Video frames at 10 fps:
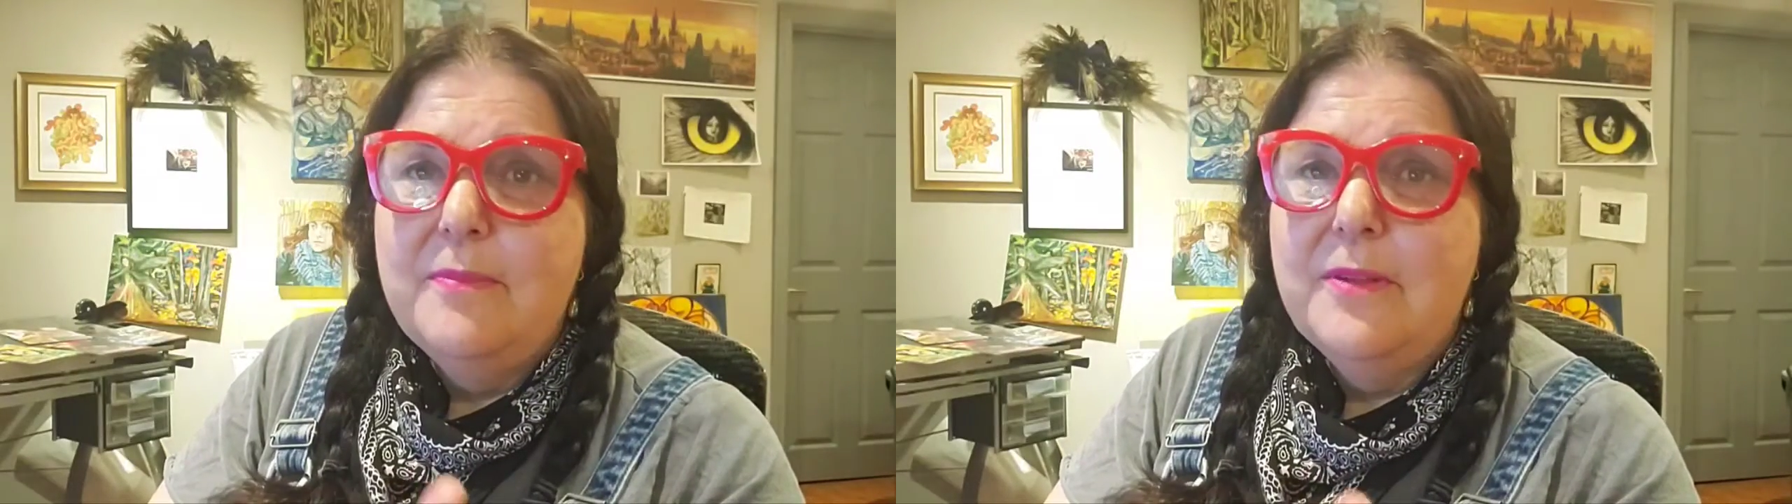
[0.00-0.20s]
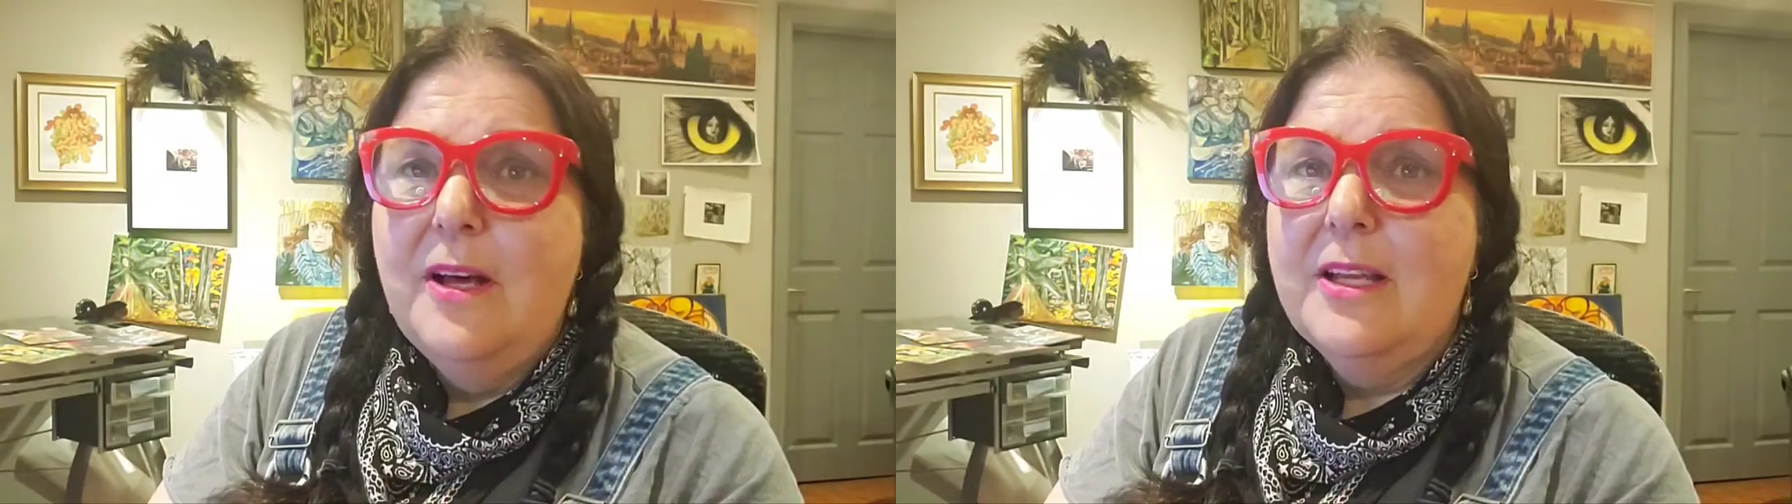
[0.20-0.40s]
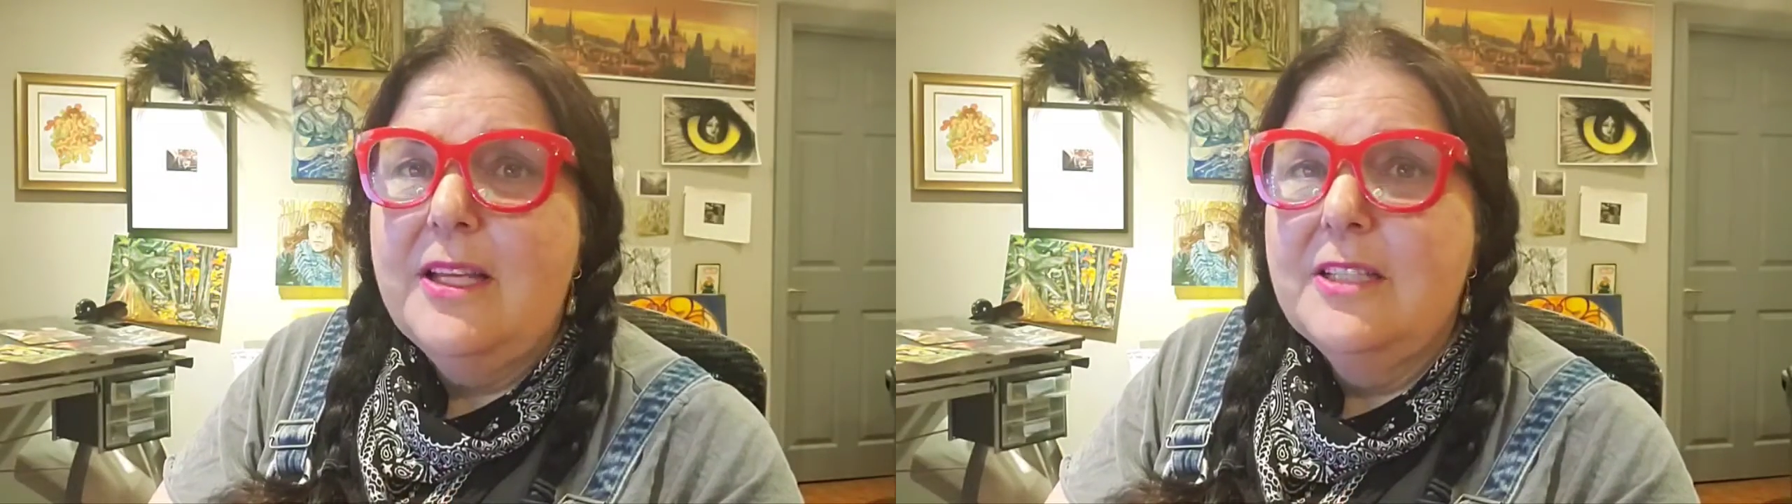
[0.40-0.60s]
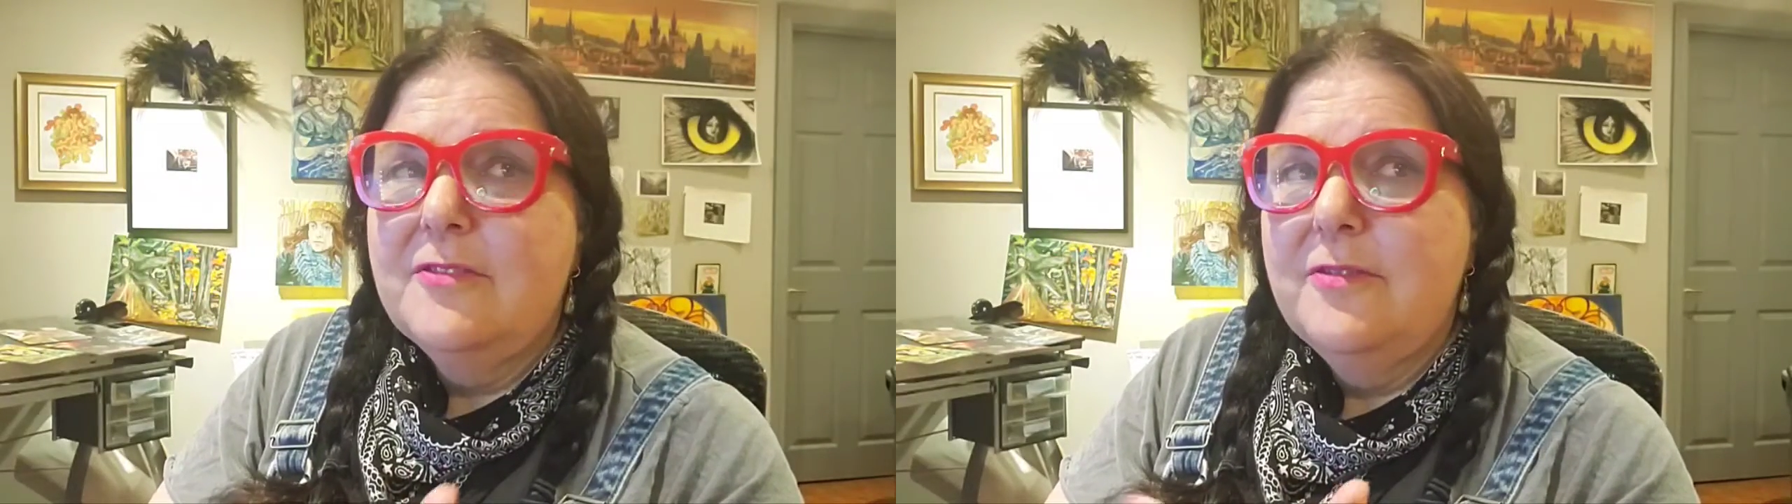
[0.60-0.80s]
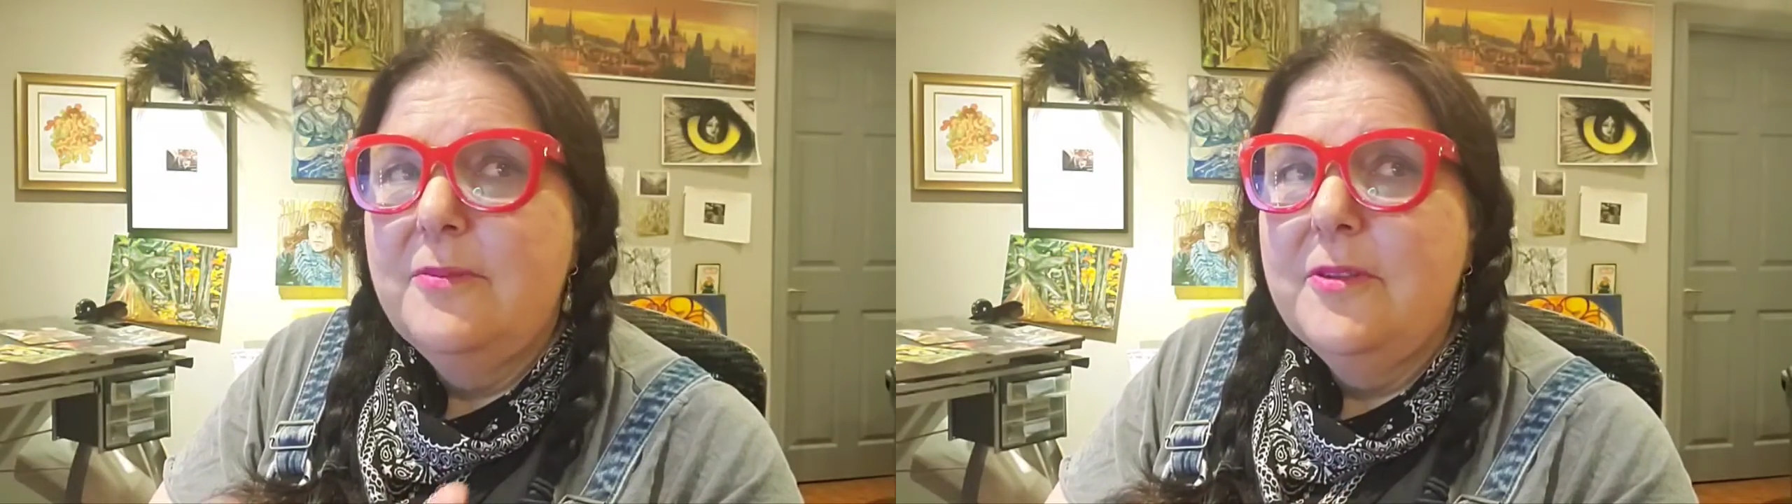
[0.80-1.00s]
blockage
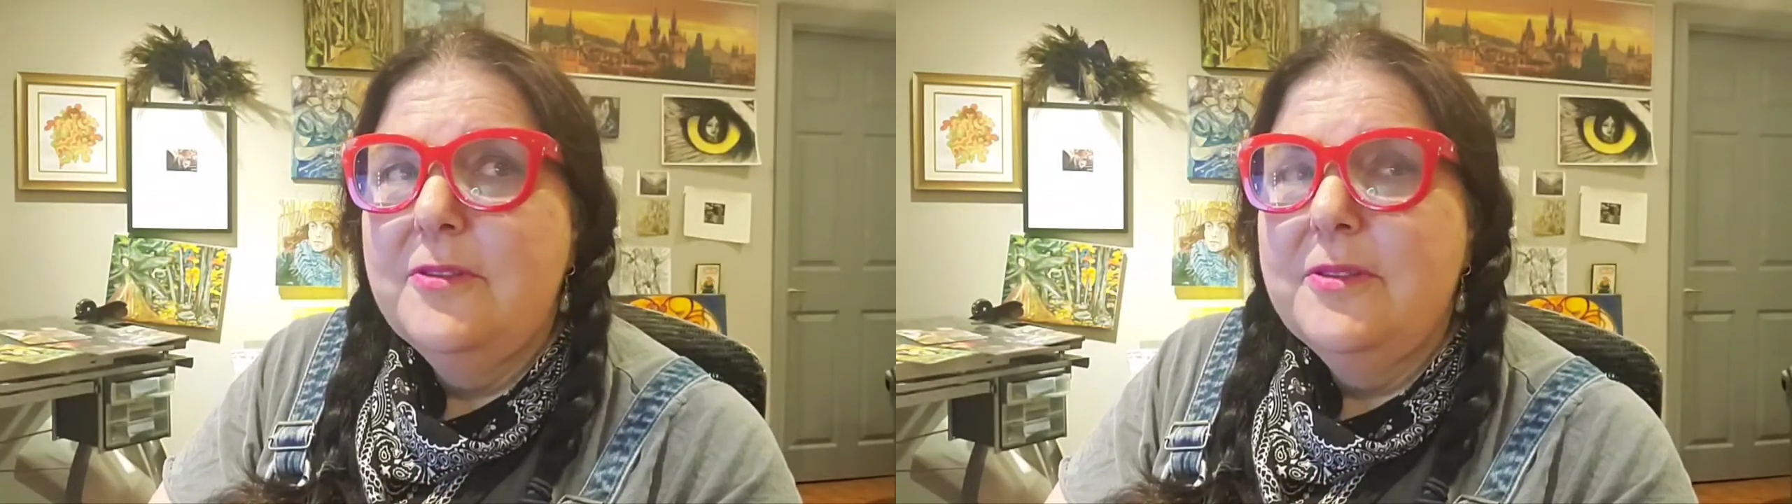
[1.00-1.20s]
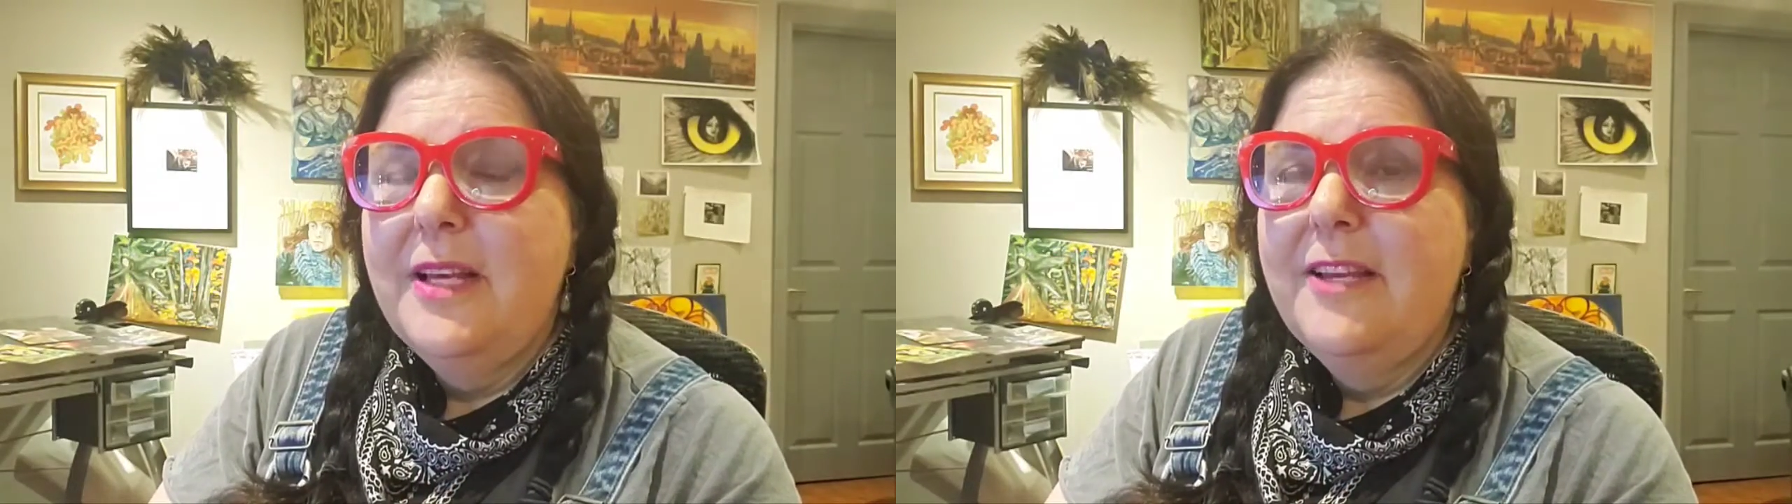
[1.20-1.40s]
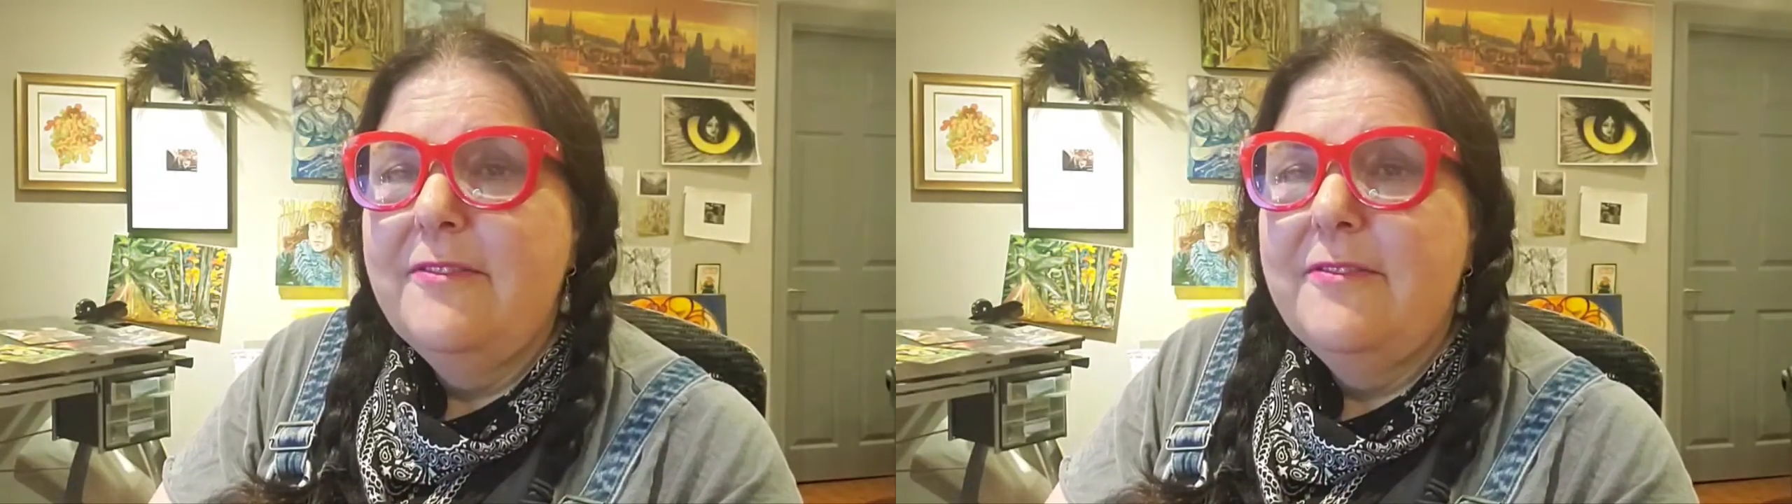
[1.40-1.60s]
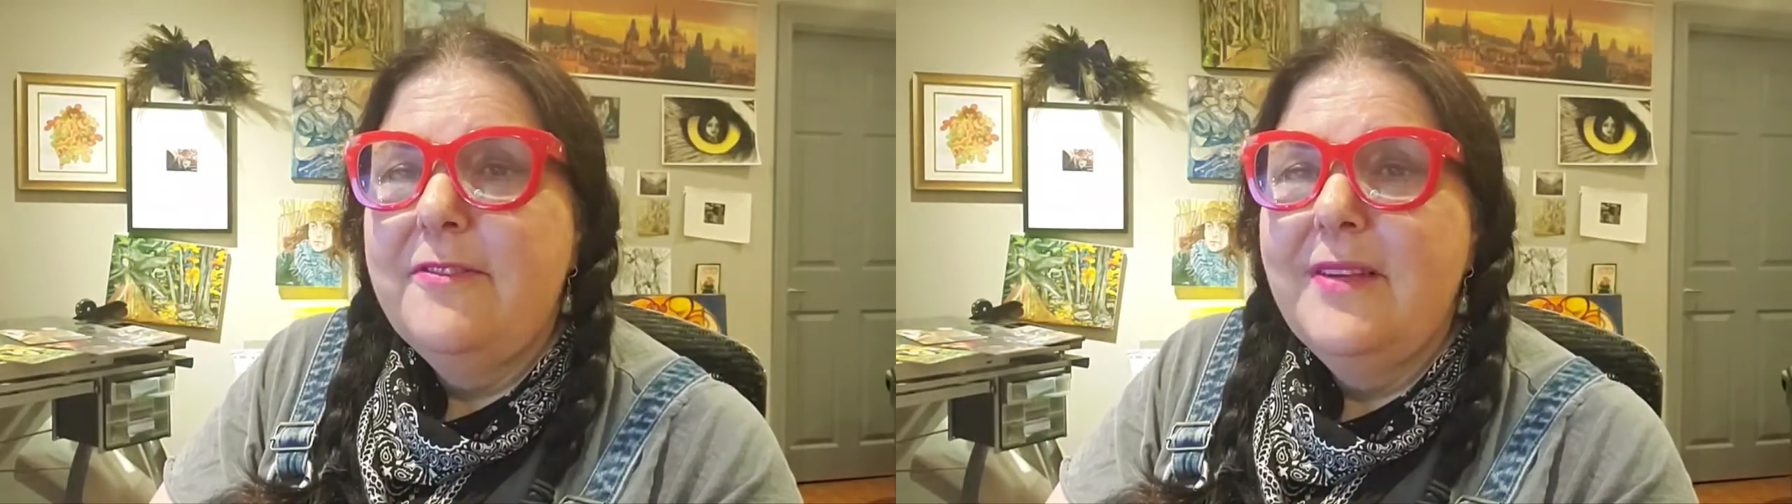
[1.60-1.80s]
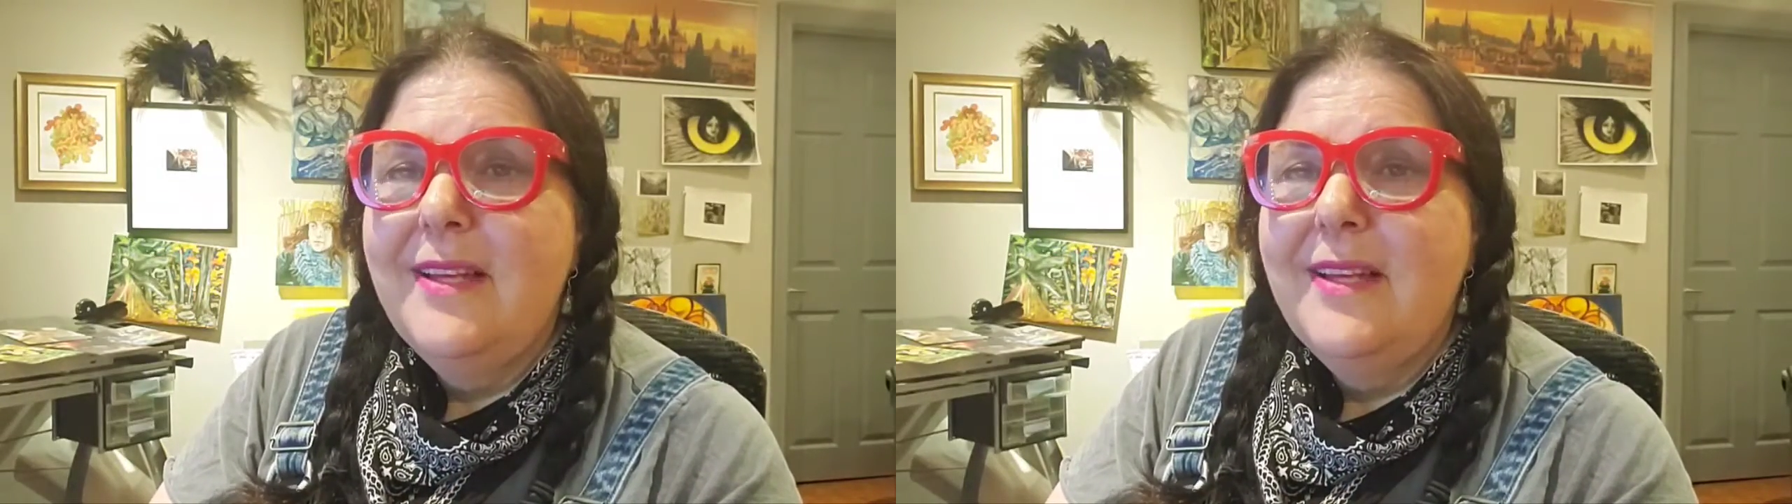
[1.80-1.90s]
from your life